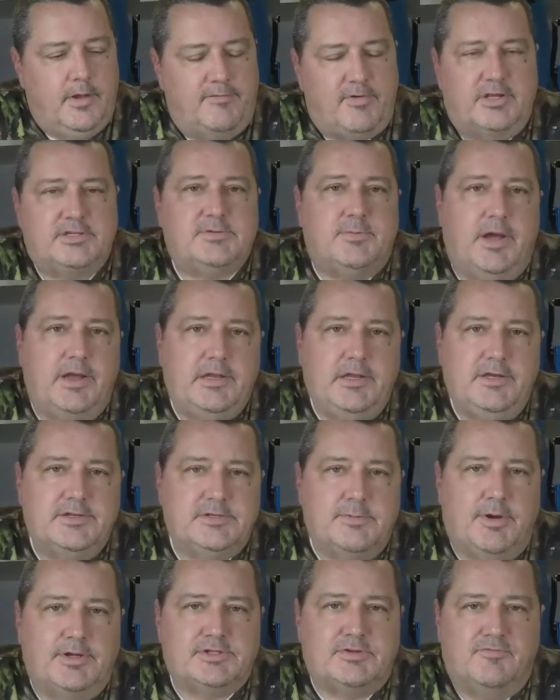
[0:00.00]
got some
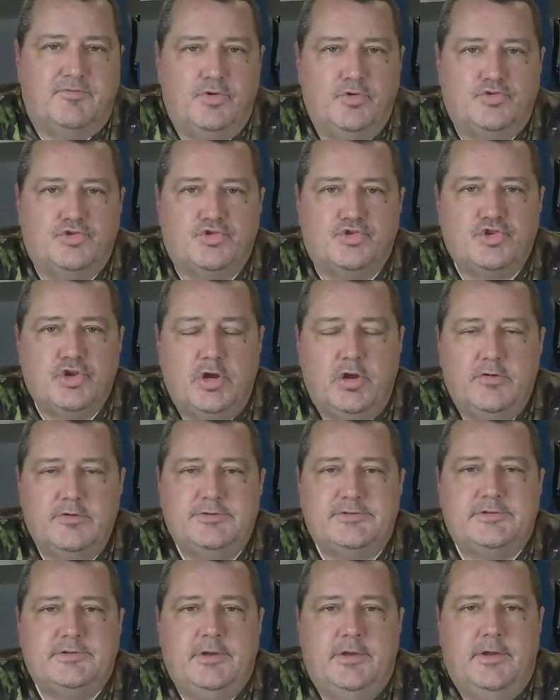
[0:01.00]
ideas about some future
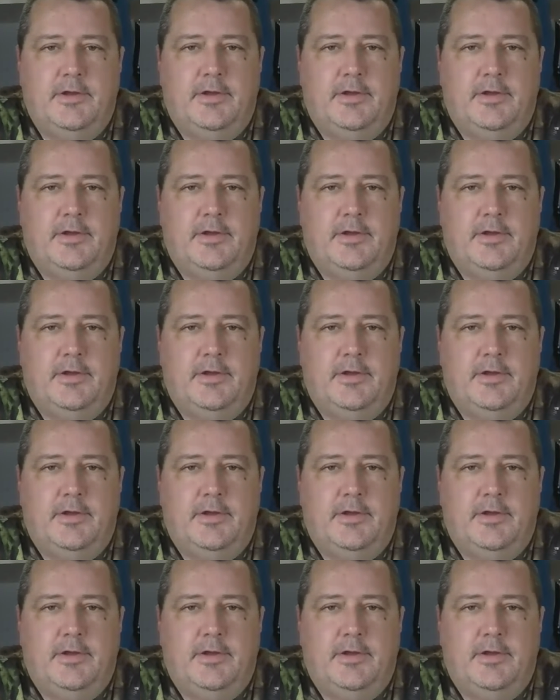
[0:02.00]
shows,